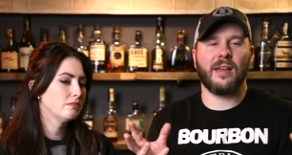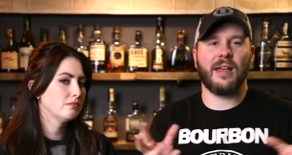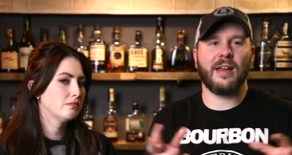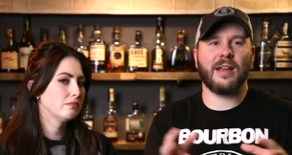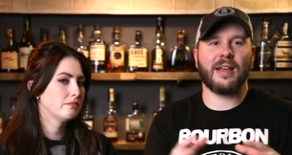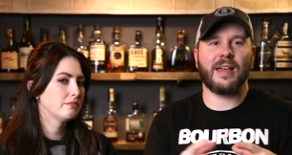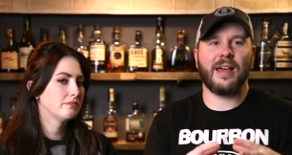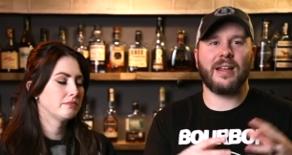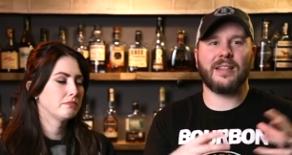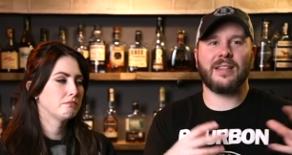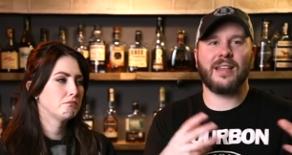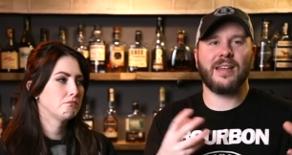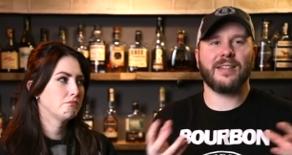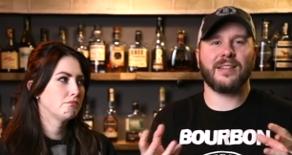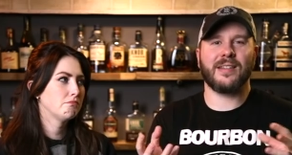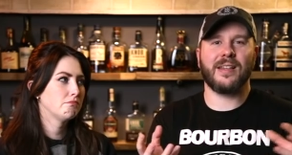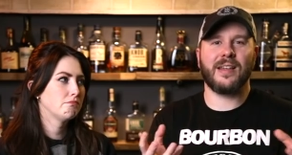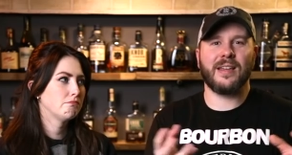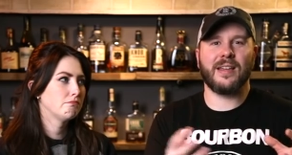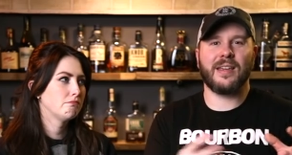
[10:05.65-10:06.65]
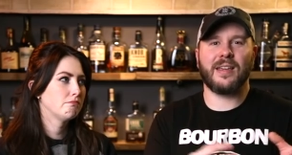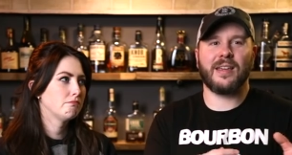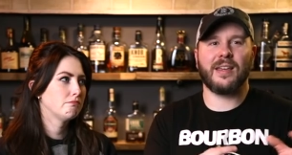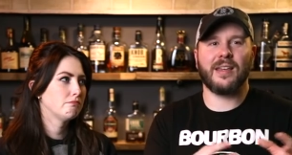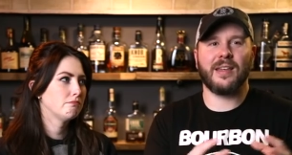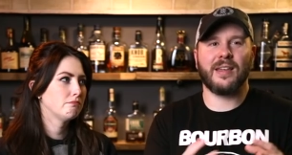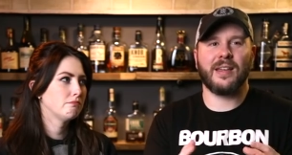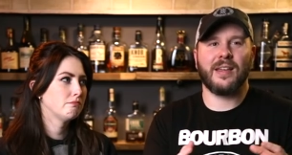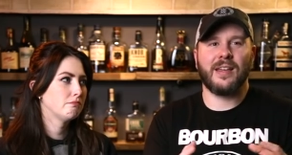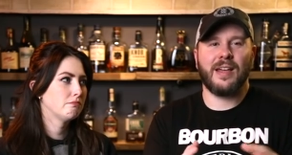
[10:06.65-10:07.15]
Speaker 1: And it kind of tastes like,
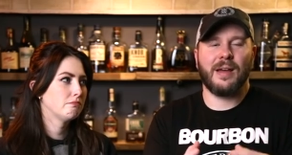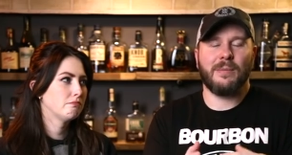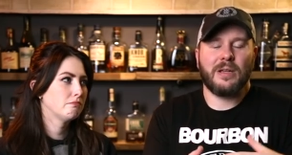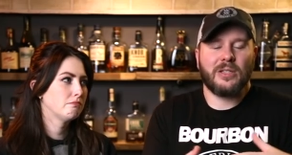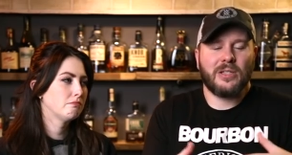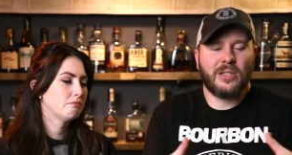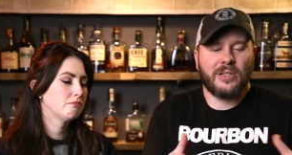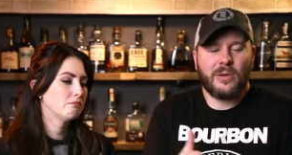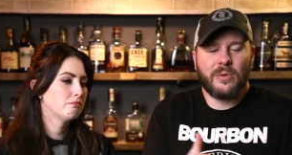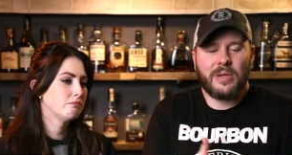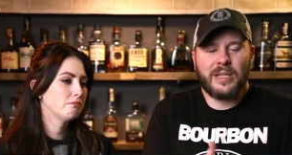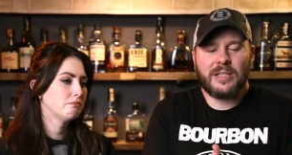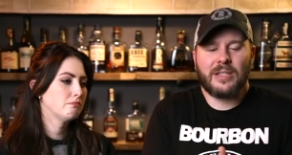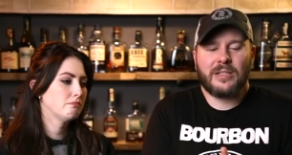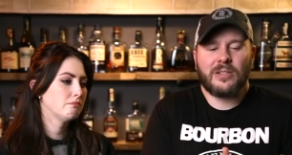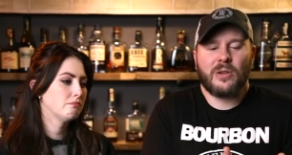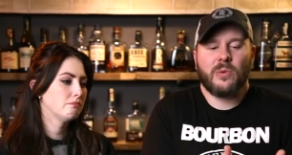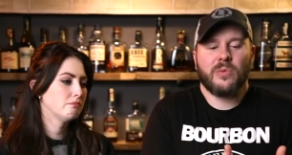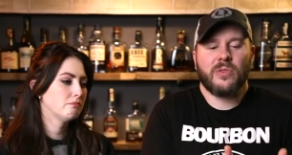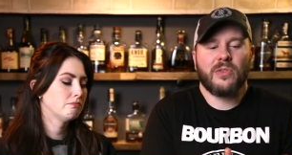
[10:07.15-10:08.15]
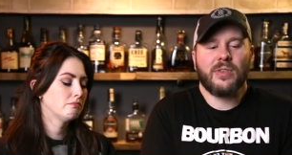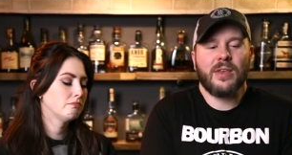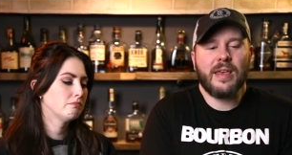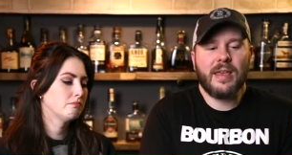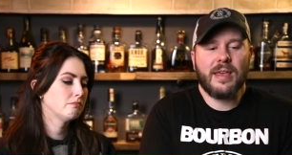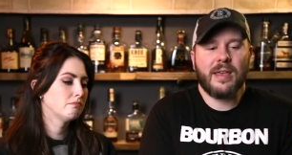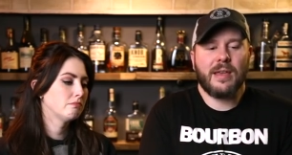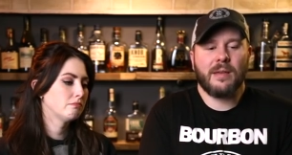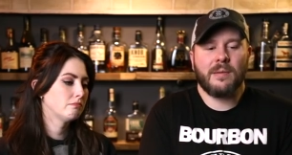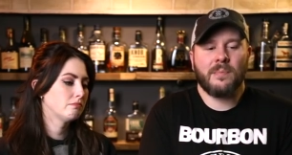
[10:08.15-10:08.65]
I mean, it's its own, it's its own
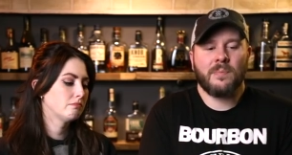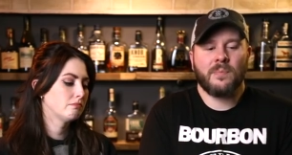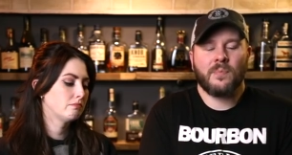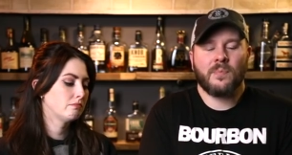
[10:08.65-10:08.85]
thing,